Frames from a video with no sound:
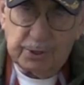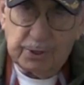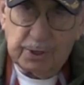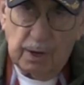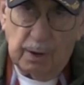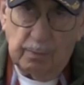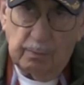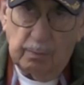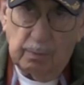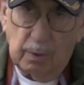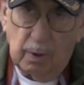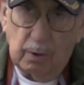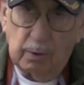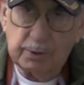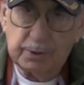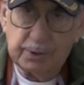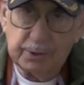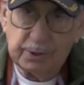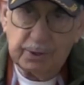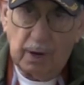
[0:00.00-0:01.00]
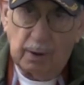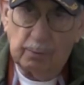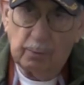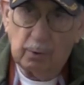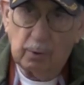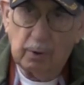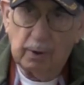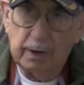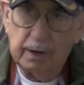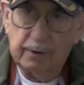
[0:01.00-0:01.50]
Some
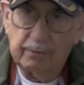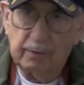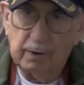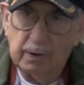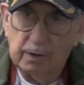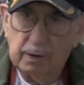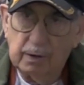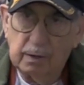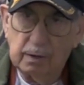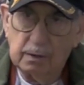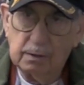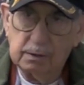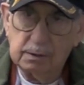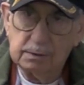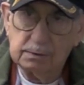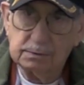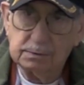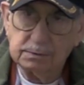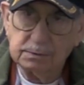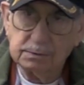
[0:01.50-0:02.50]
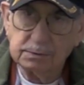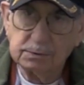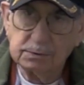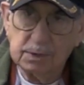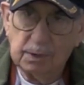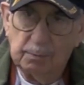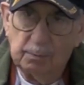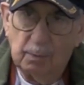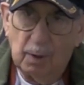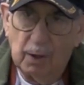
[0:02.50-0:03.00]
were even
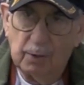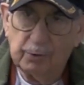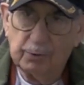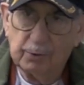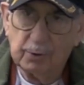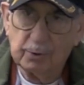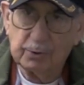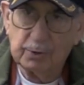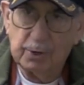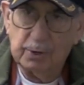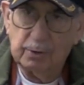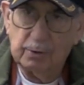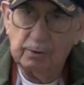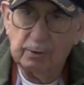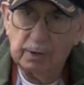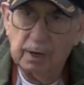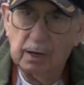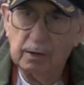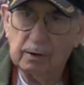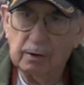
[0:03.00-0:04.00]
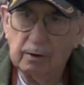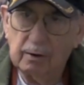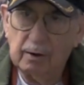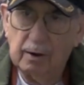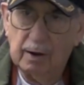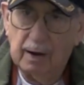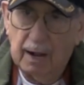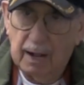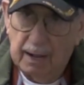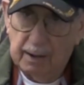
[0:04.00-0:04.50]
a month or two
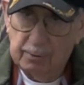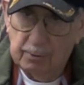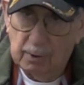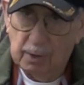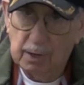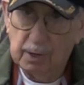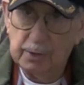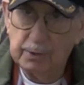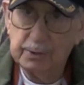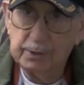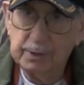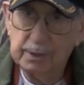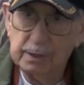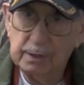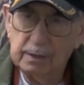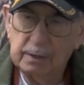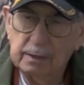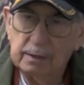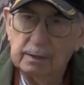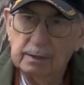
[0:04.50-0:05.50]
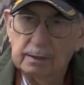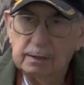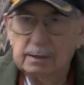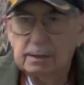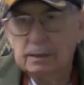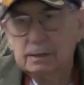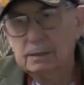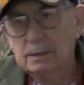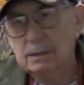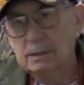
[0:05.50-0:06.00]
younger than I was.
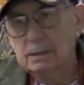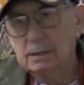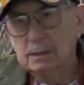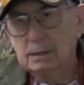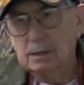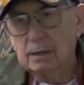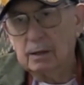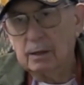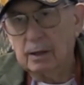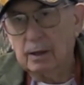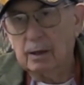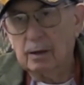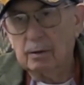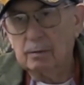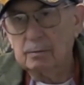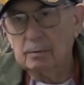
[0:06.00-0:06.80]
Yeah.